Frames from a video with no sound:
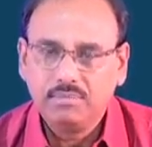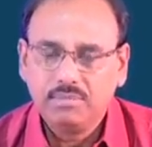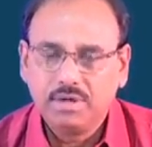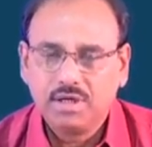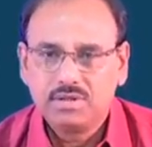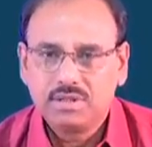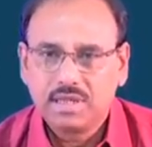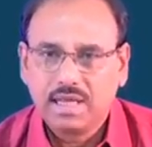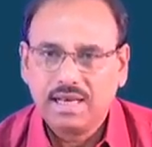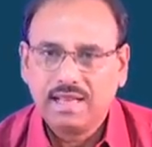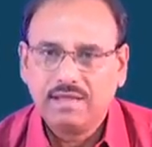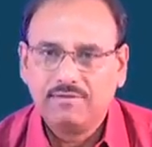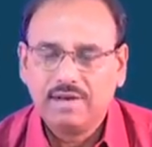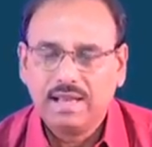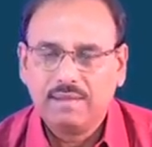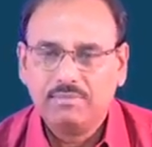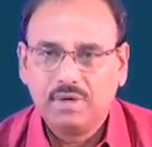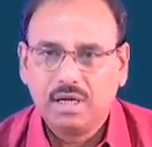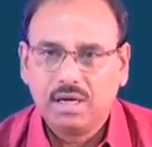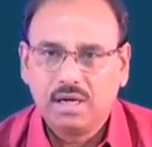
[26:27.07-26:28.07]
because I will have
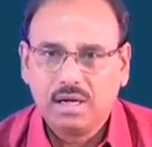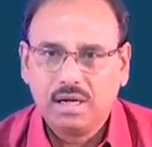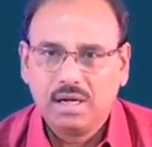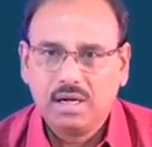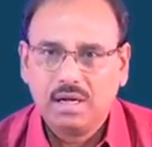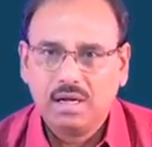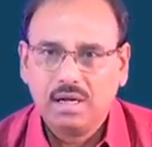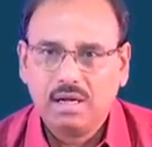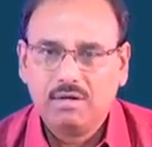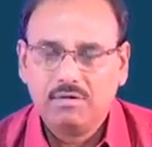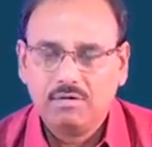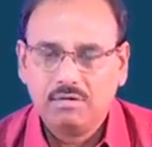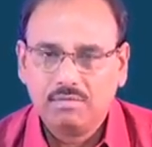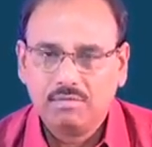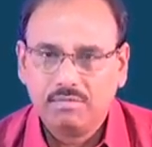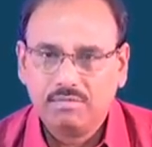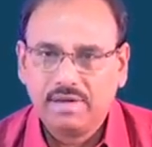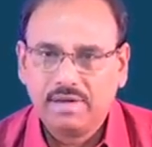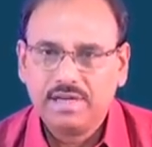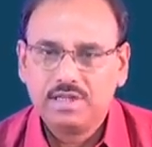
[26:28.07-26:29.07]
lambda
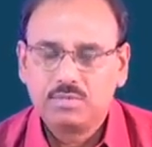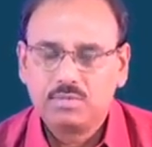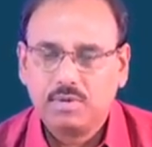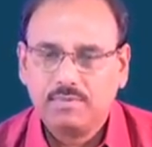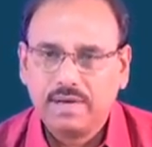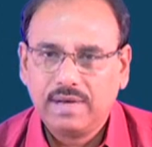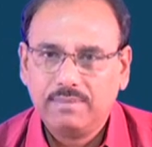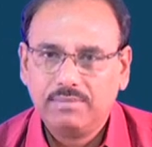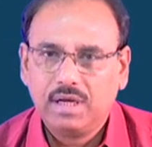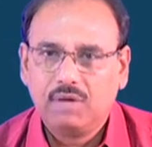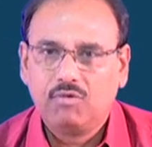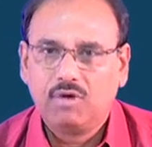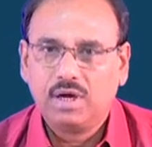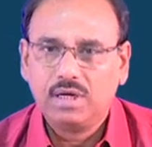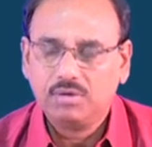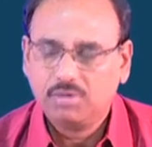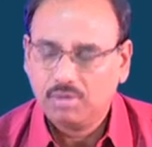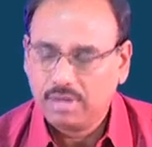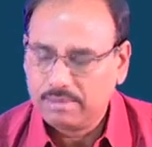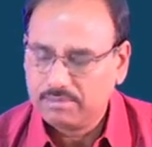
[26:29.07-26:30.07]
varies from lambda
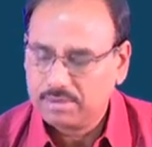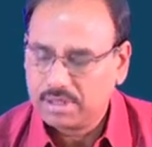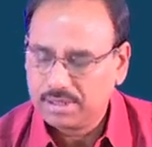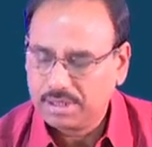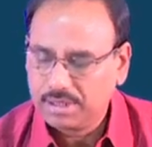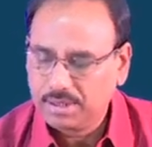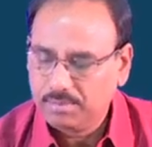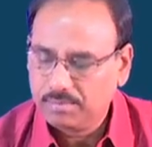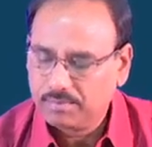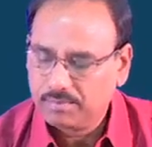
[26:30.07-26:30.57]
1 to lambda d.